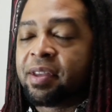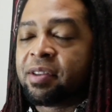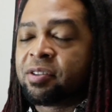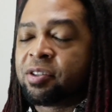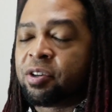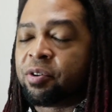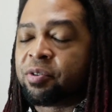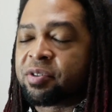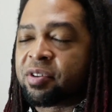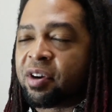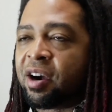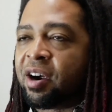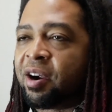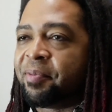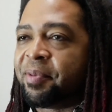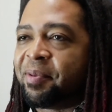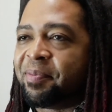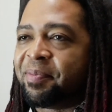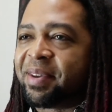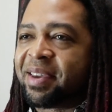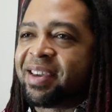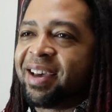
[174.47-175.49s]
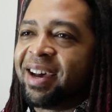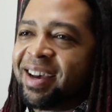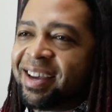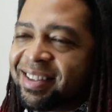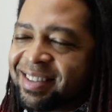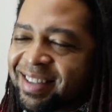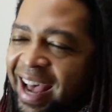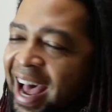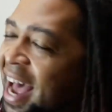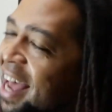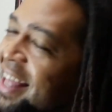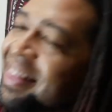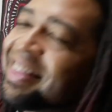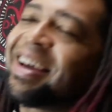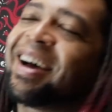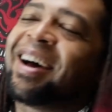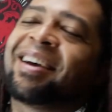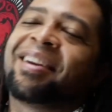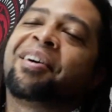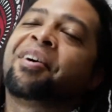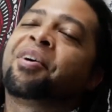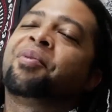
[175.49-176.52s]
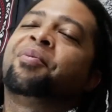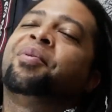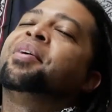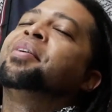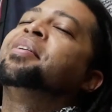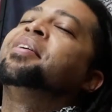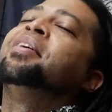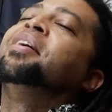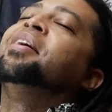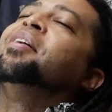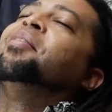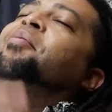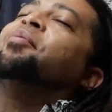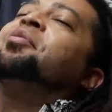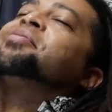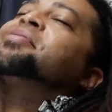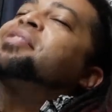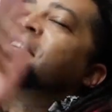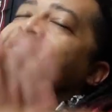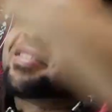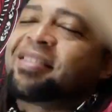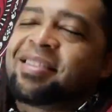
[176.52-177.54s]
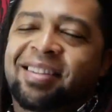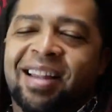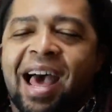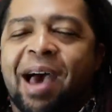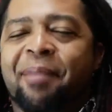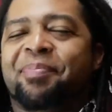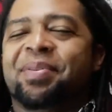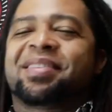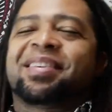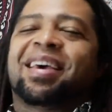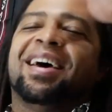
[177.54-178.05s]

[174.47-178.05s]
chose Armin, because I thought Erwin was gonna slap his.